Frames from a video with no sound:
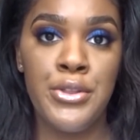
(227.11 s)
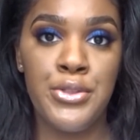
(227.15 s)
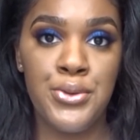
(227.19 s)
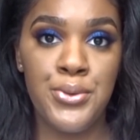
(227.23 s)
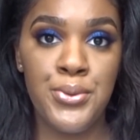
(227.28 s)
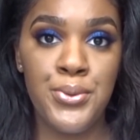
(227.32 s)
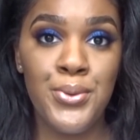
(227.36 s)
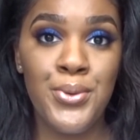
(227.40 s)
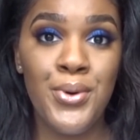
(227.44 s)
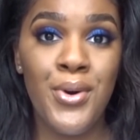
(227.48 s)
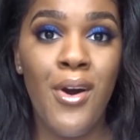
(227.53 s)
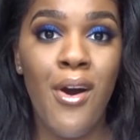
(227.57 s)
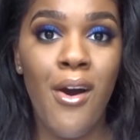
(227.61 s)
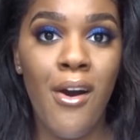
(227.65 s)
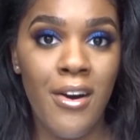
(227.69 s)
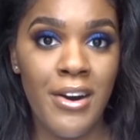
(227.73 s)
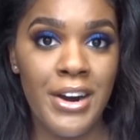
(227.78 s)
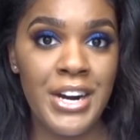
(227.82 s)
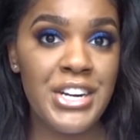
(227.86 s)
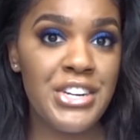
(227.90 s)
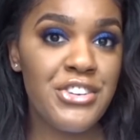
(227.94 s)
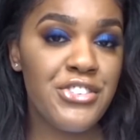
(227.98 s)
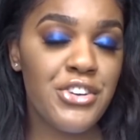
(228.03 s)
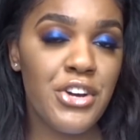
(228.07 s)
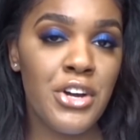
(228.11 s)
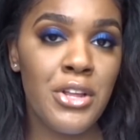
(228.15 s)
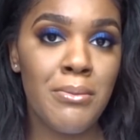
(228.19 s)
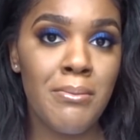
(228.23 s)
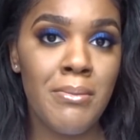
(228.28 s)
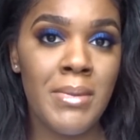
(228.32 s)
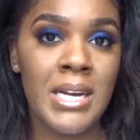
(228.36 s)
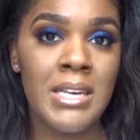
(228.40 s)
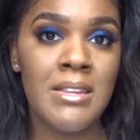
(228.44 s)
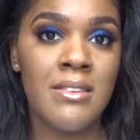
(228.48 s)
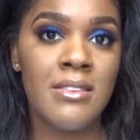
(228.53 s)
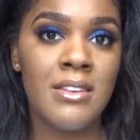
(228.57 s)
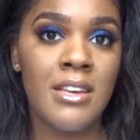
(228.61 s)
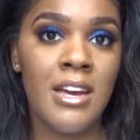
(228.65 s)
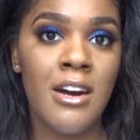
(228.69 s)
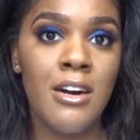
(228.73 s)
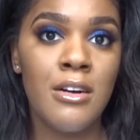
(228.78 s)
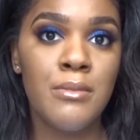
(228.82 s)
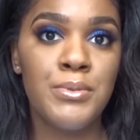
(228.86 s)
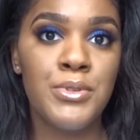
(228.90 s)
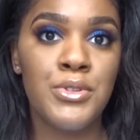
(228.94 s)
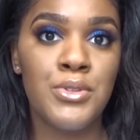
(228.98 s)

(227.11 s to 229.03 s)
too harsh on my scalp.